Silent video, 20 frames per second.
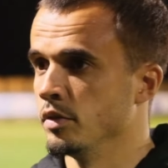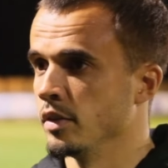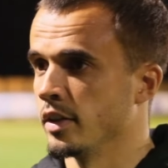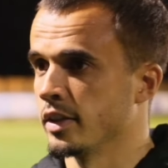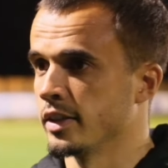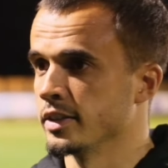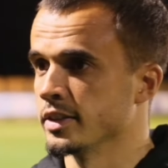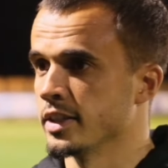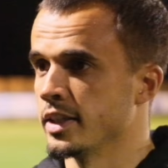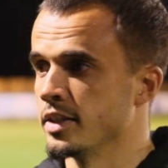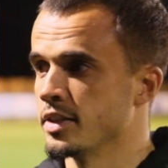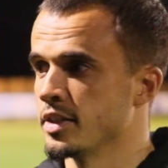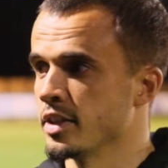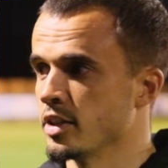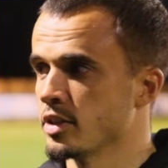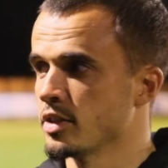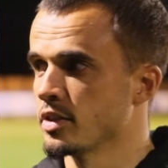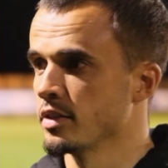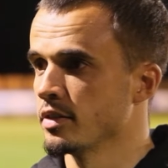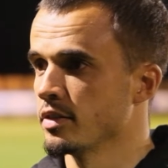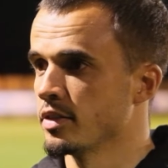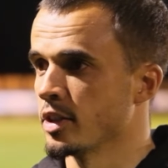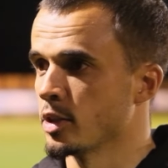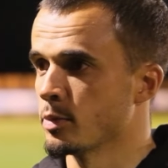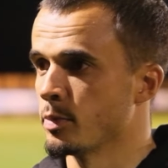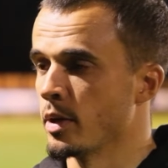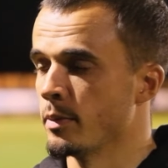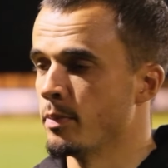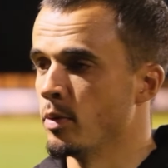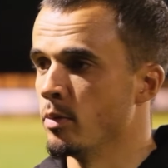like I say, six
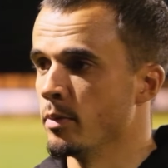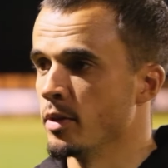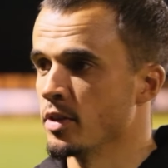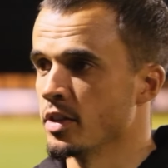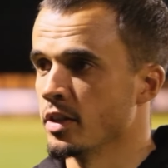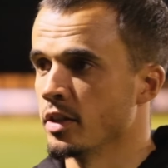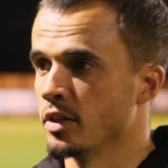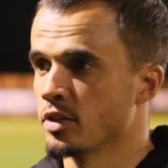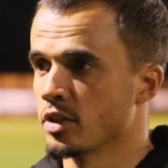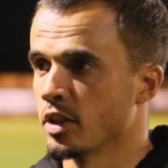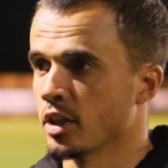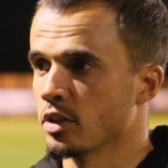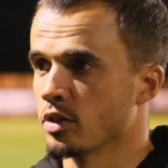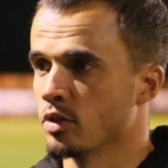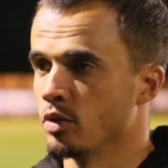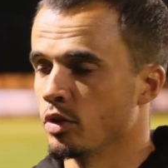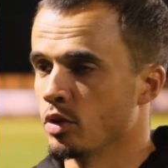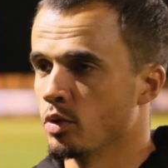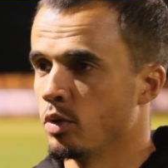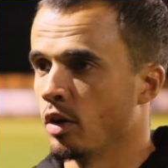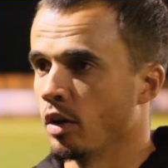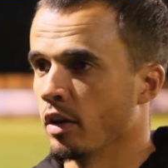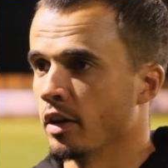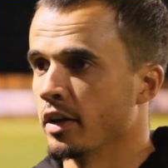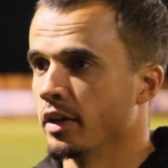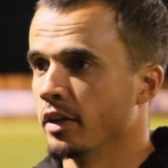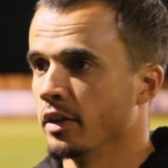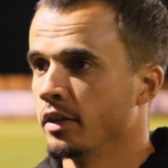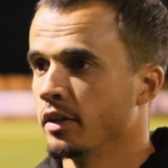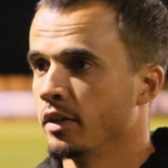people missing and 6 good
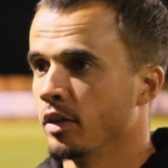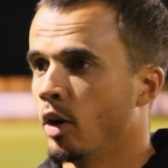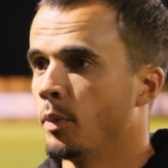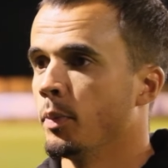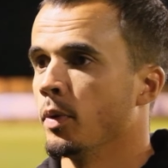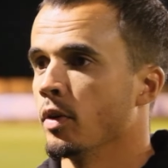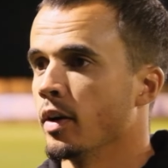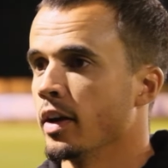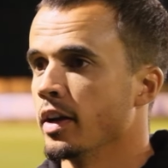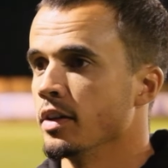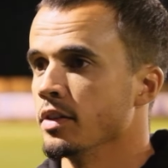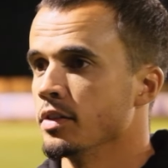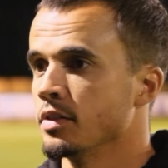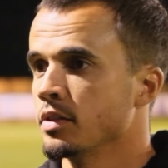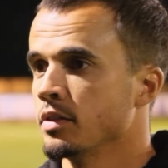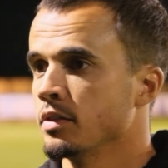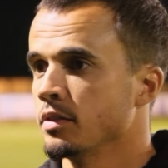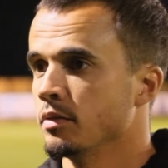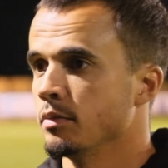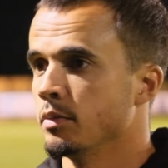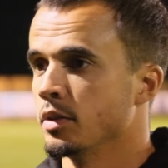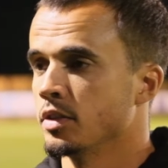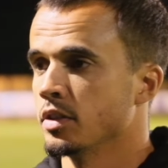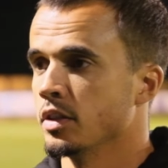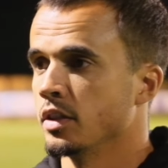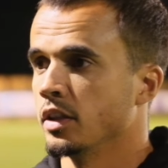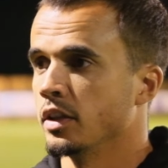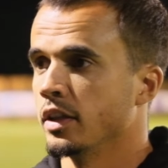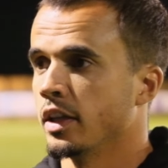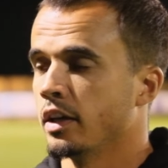quality operators
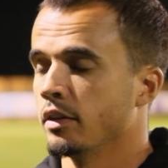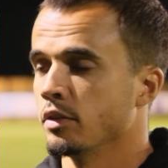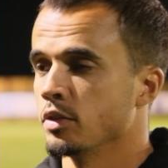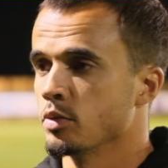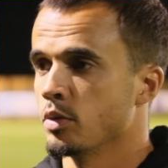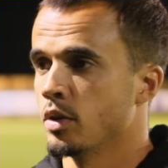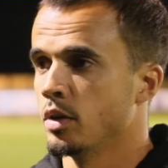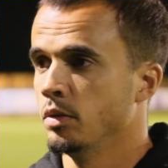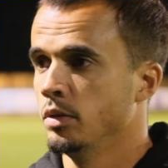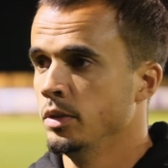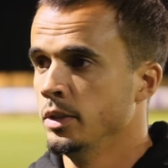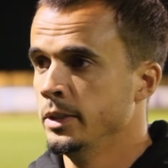missing in there as well.